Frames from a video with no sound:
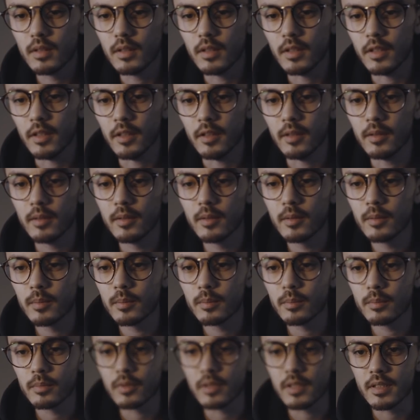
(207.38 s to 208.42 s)
Yeah.
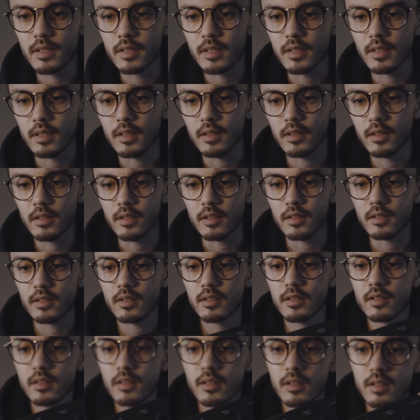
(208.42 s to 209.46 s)
Pretty
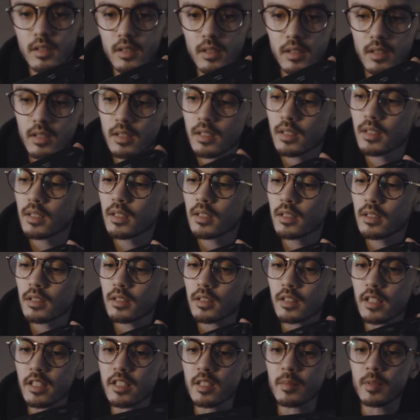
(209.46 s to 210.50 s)
nice,
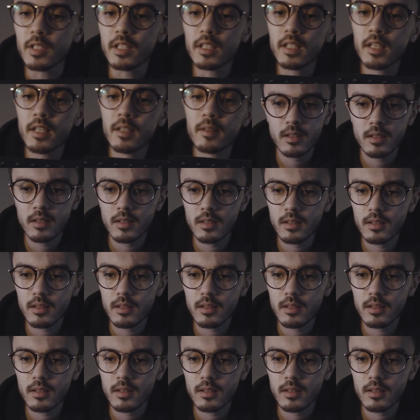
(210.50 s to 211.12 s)
snazzy bit of kit.